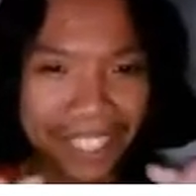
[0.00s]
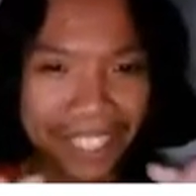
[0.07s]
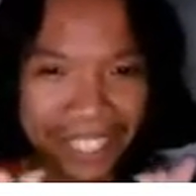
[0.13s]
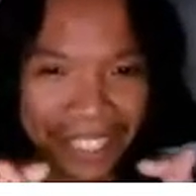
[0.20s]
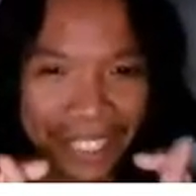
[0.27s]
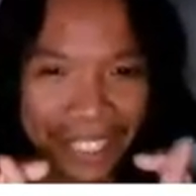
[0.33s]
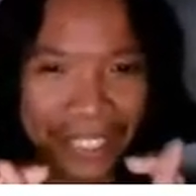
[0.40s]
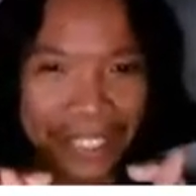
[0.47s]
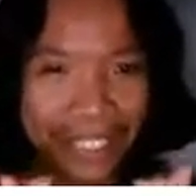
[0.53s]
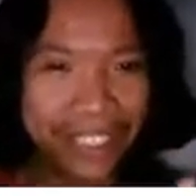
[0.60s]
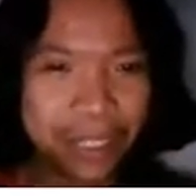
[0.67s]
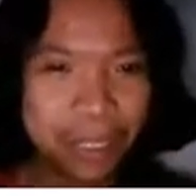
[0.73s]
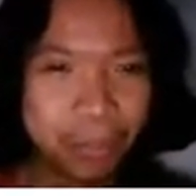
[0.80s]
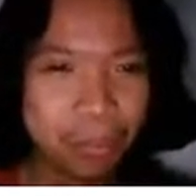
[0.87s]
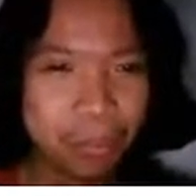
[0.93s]
Ayan,
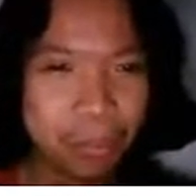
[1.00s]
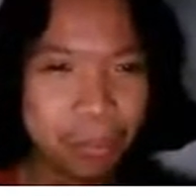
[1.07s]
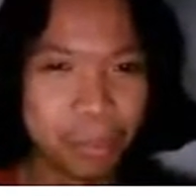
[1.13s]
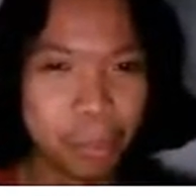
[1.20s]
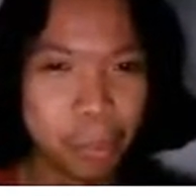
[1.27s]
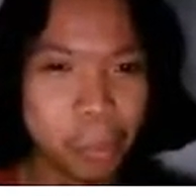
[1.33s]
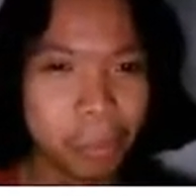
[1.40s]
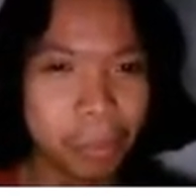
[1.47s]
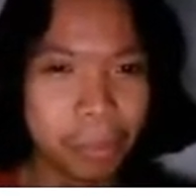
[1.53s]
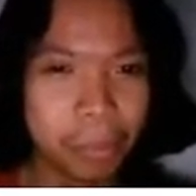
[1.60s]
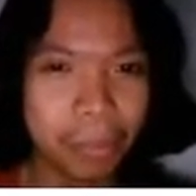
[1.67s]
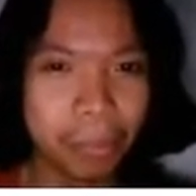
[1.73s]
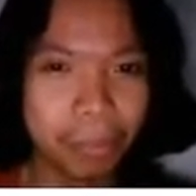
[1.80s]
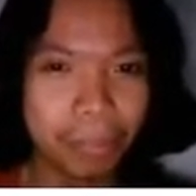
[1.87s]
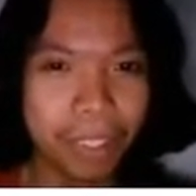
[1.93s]
so no,
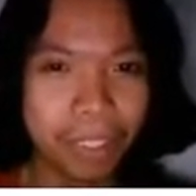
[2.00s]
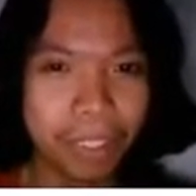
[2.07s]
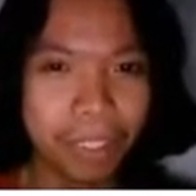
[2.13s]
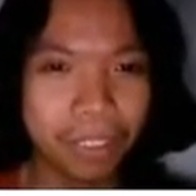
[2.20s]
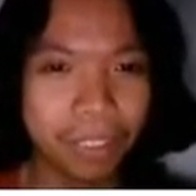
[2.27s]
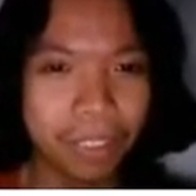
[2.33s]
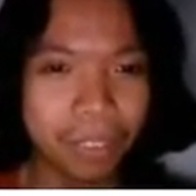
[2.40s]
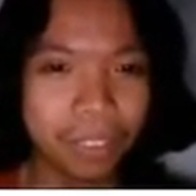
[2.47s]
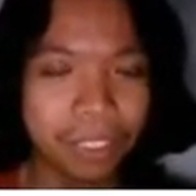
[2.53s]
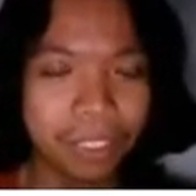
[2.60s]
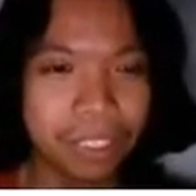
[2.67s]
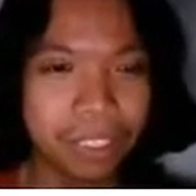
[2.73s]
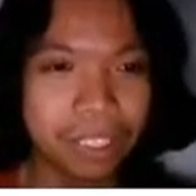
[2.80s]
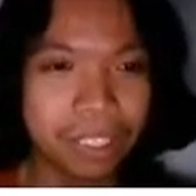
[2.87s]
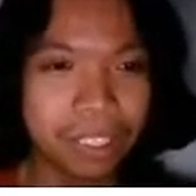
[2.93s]
so here,
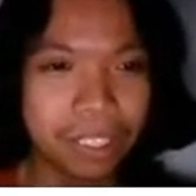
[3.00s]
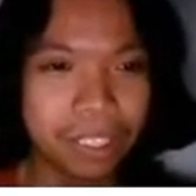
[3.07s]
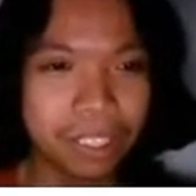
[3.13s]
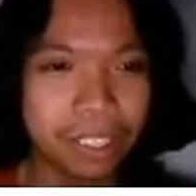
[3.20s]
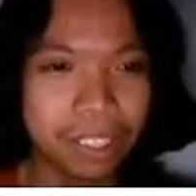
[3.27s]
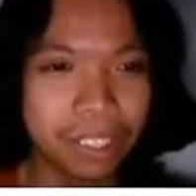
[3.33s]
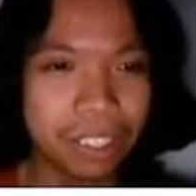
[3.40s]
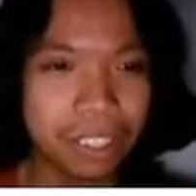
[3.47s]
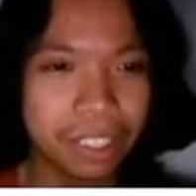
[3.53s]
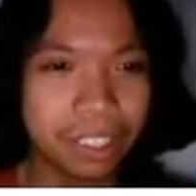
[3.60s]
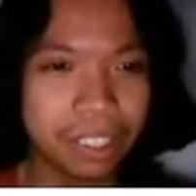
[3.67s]
basically